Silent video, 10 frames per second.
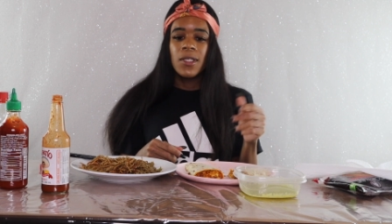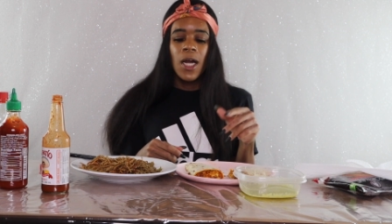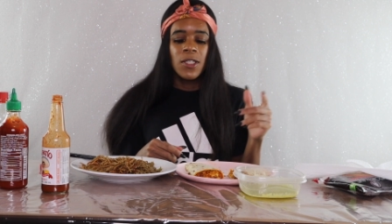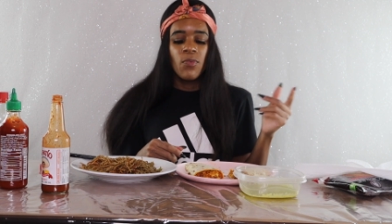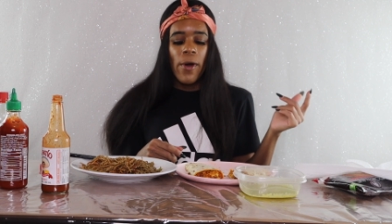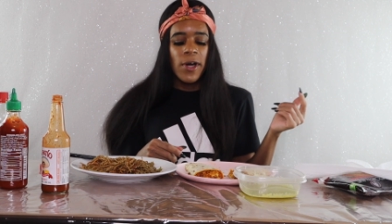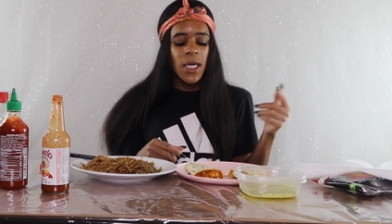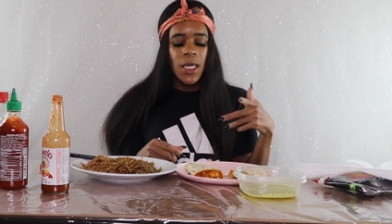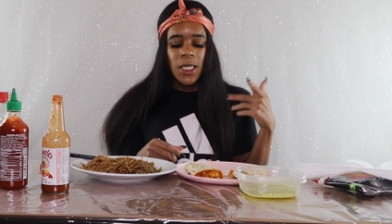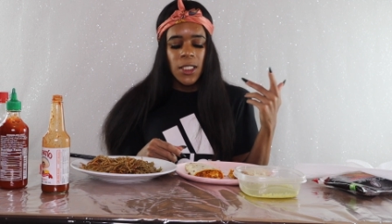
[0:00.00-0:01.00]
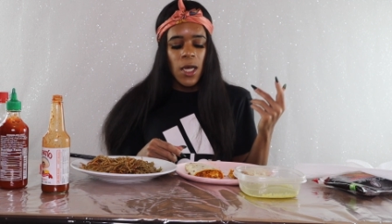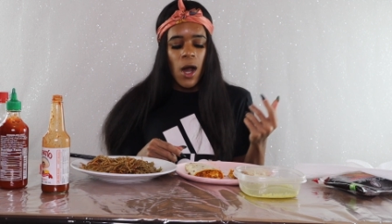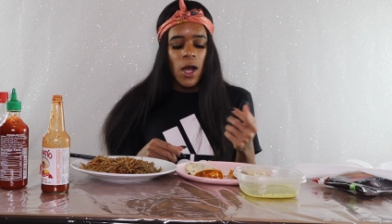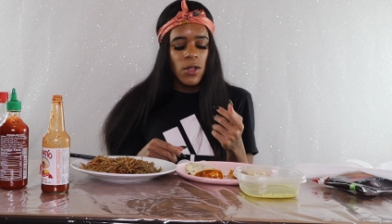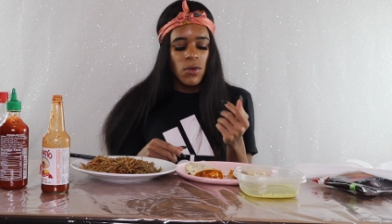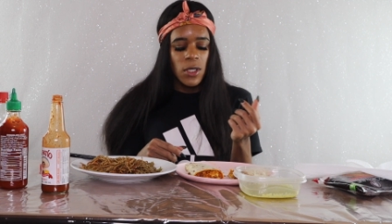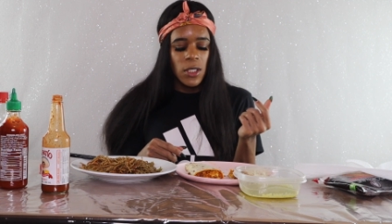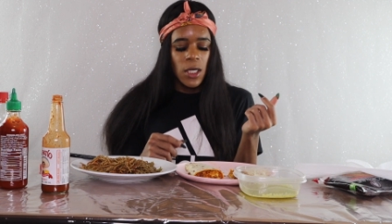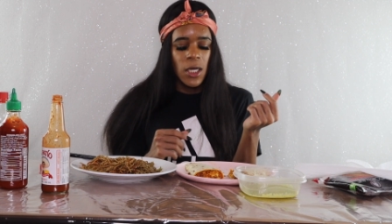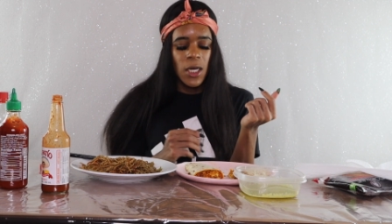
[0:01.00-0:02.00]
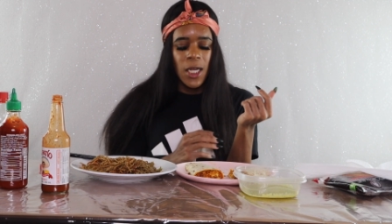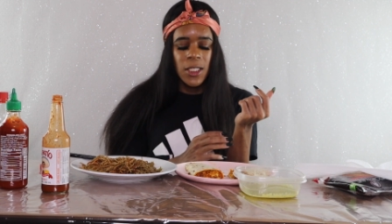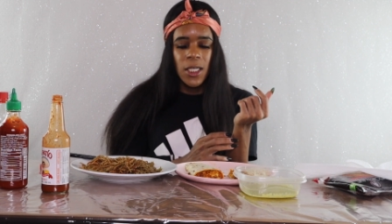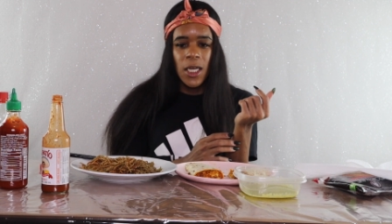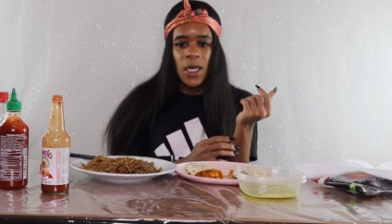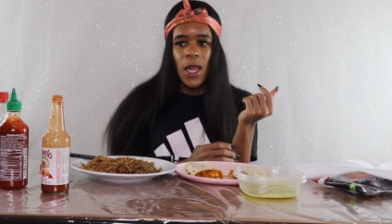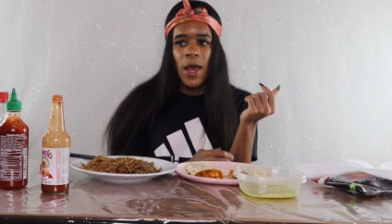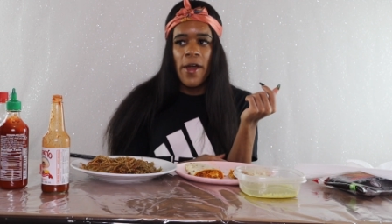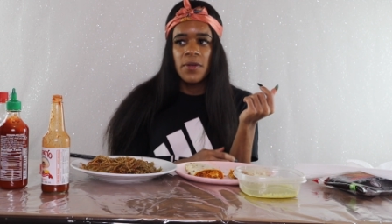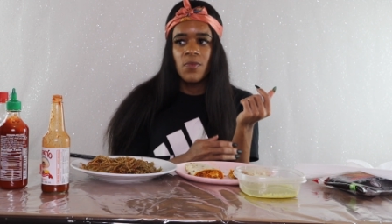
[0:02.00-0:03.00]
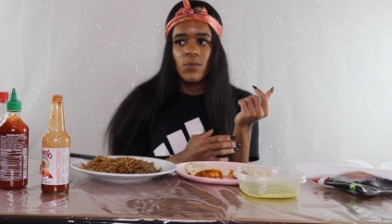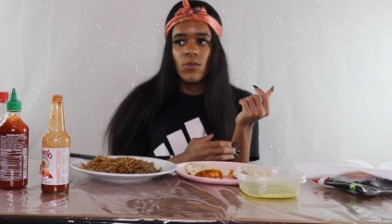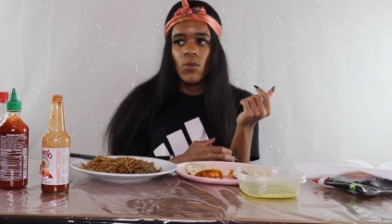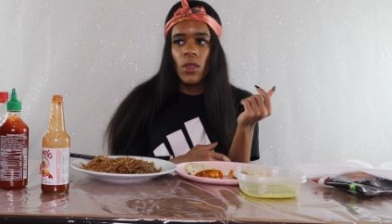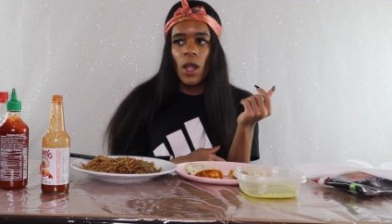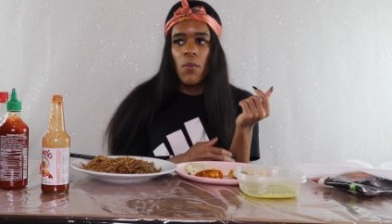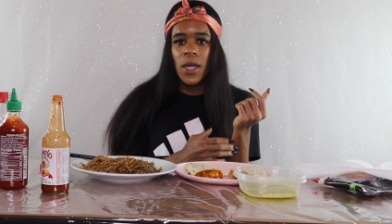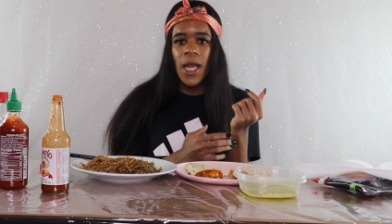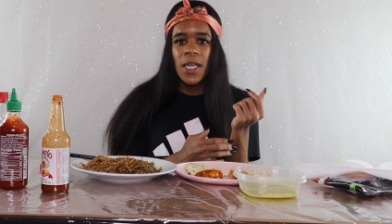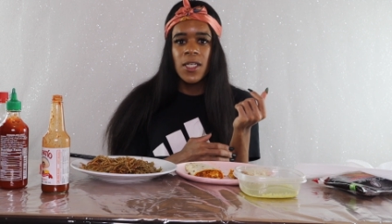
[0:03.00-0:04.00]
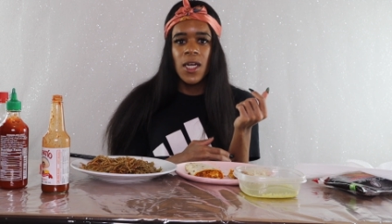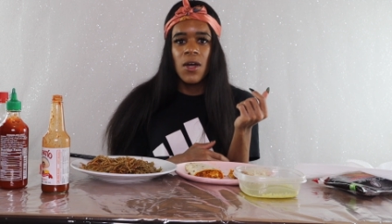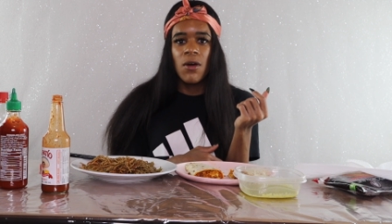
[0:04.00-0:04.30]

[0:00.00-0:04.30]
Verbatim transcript: I spotted it and I said Hollywood, and then I said that my dad's gonna